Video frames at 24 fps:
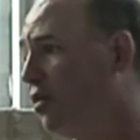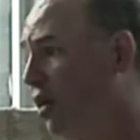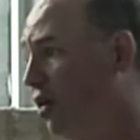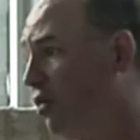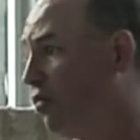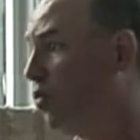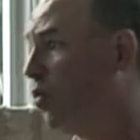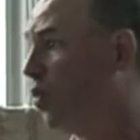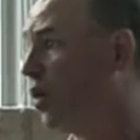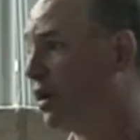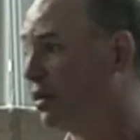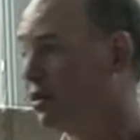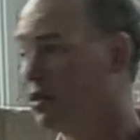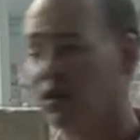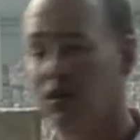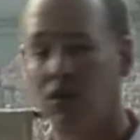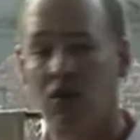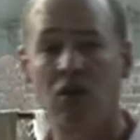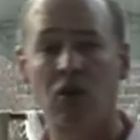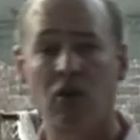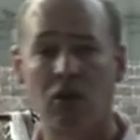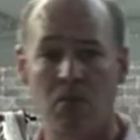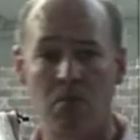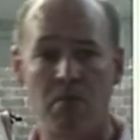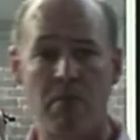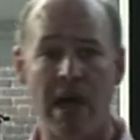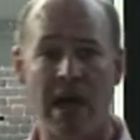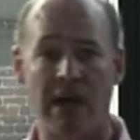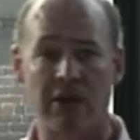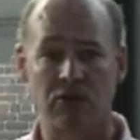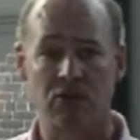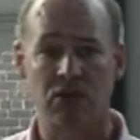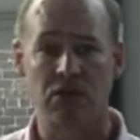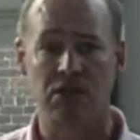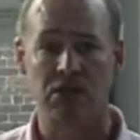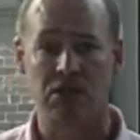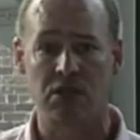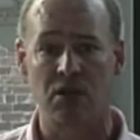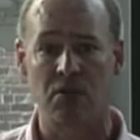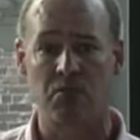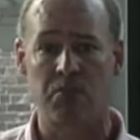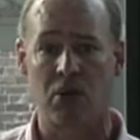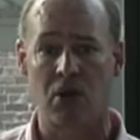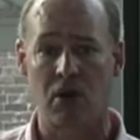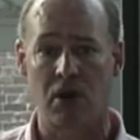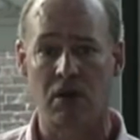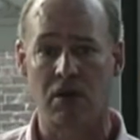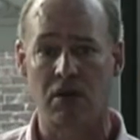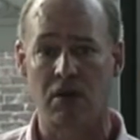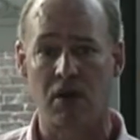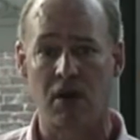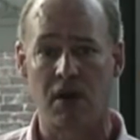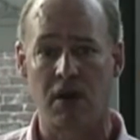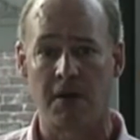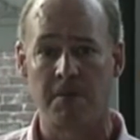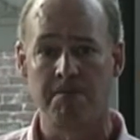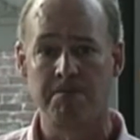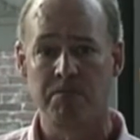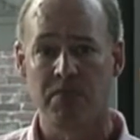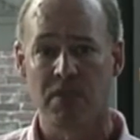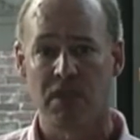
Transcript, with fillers: of where the current boundaries of the park are.